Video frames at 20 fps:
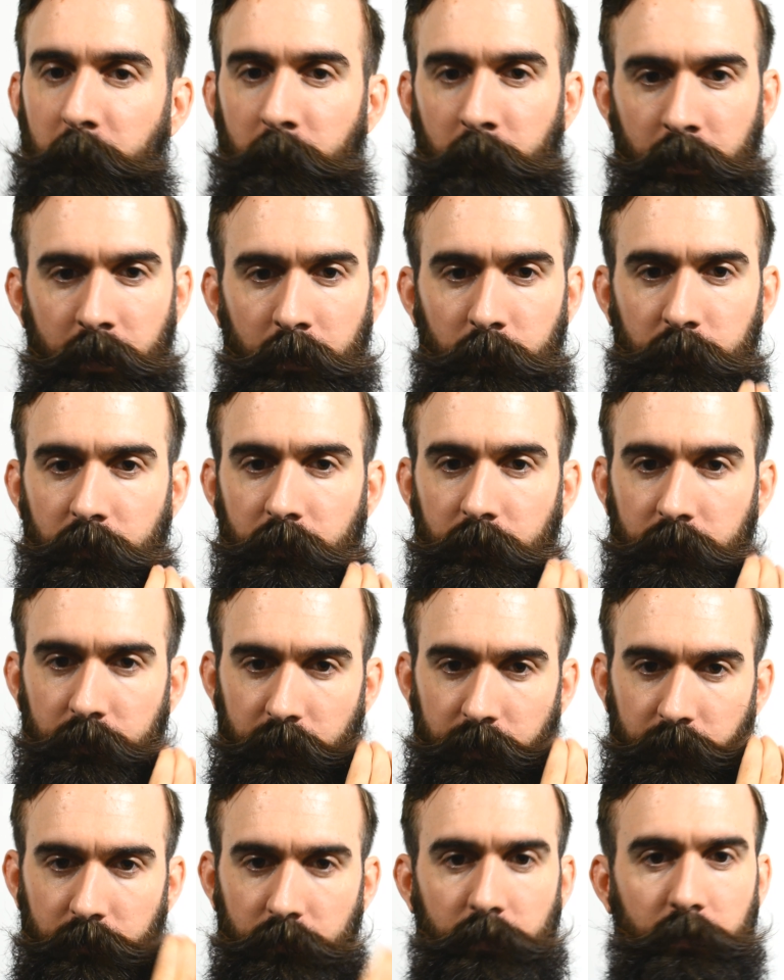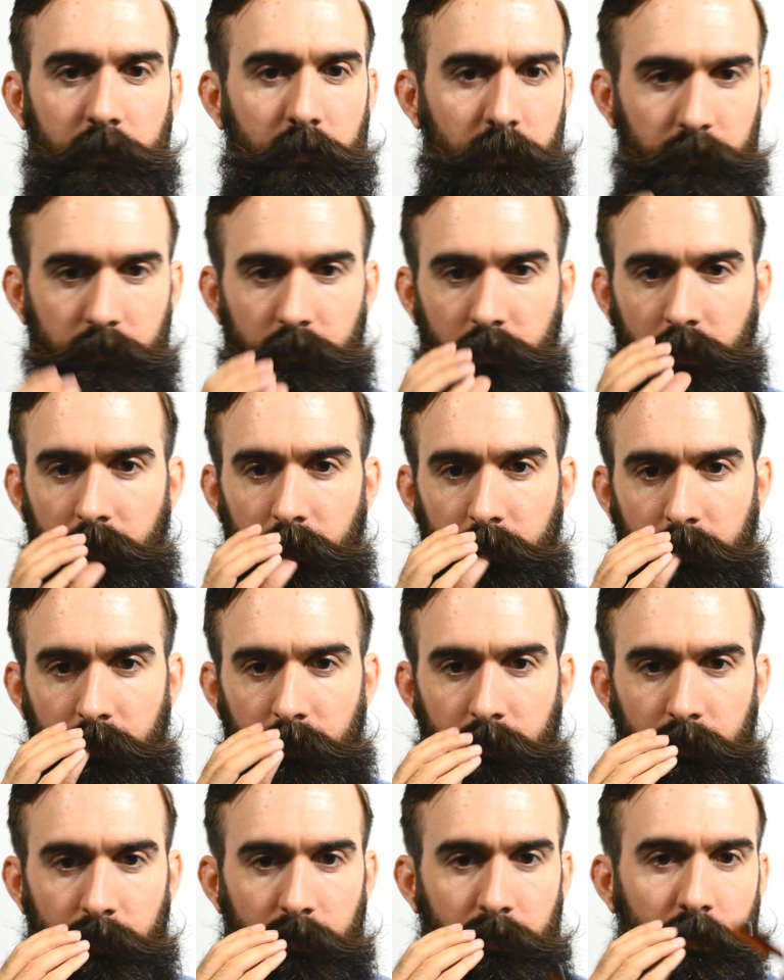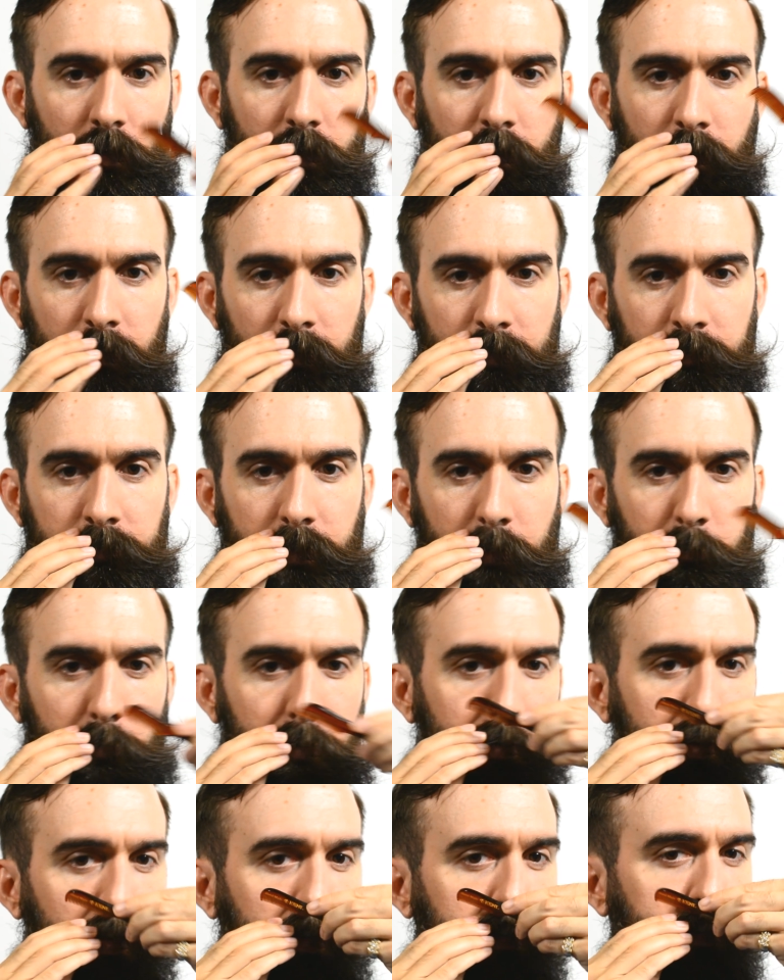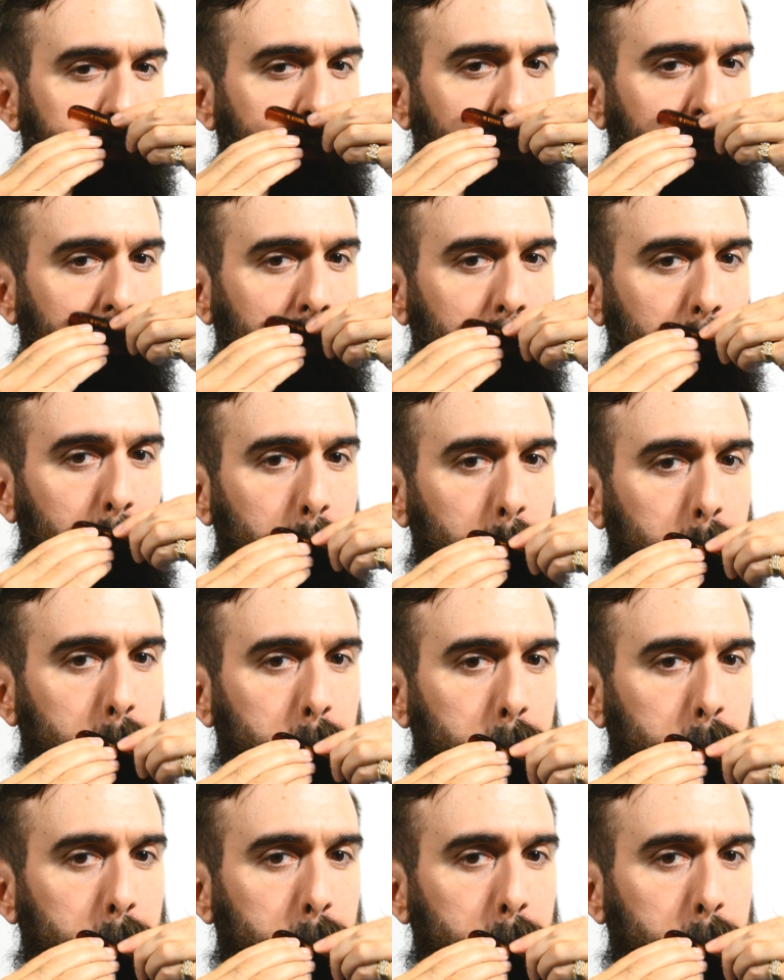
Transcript: and out to the sides like this. Same on the other side here.